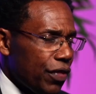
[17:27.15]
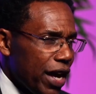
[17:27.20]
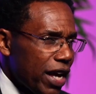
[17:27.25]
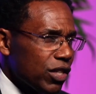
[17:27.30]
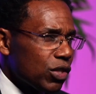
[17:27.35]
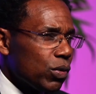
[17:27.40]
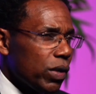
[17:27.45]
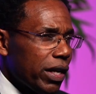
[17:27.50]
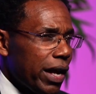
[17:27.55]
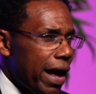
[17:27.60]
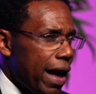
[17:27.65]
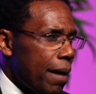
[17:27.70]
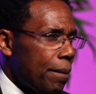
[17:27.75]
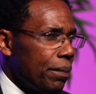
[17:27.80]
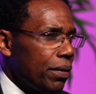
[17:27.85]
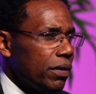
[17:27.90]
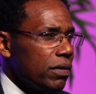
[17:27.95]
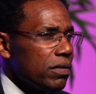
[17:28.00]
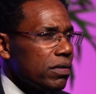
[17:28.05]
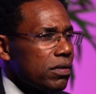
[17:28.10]
that's what
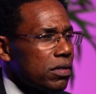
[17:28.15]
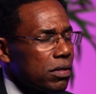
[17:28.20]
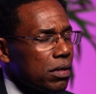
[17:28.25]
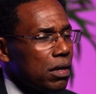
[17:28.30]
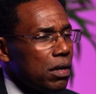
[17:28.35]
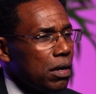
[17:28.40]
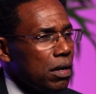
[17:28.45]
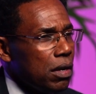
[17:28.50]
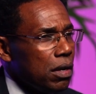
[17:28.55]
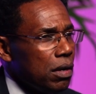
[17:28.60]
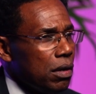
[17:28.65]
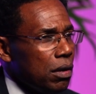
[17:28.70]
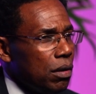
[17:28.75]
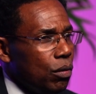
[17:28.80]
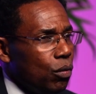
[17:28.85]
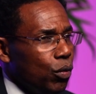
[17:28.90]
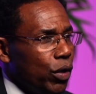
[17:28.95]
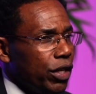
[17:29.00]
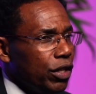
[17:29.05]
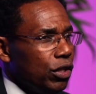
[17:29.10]
happens
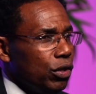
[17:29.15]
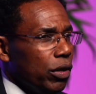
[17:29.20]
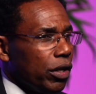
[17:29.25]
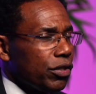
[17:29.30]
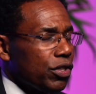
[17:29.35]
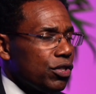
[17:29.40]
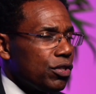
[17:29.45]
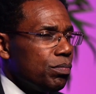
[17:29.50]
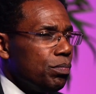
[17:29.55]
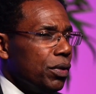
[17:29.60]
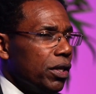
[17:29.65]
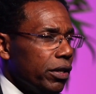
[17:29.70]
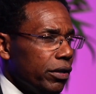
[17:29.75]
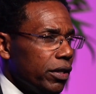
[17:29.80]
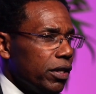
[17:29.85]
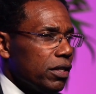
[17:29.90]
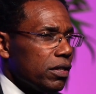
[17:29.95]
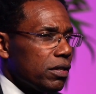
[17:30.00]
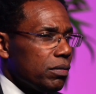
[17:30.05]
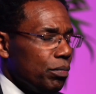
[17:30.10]
when you
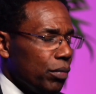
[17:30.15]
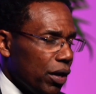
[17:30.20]
experience